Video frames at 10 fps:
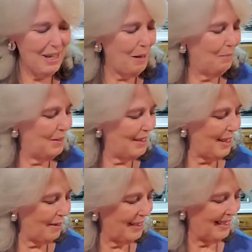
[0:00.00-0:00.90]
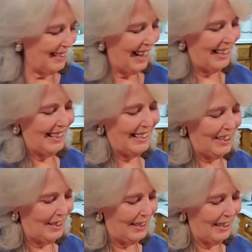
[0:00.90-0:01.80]
I'm so excited.
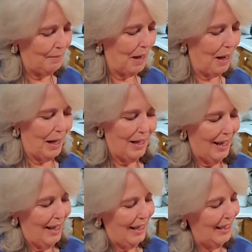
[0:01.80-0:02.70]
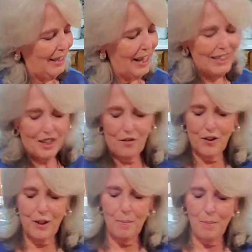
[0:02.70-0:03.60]
There is my lunch for
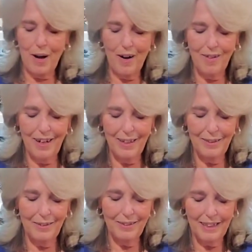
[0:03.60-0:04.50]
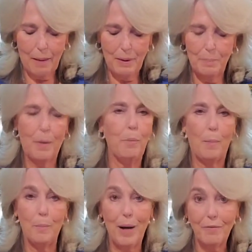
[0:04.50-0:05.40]
tomorrow. My
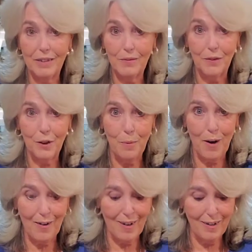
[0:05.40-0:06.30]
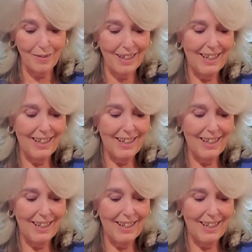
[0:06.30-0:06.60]
breakfast for tomorrow.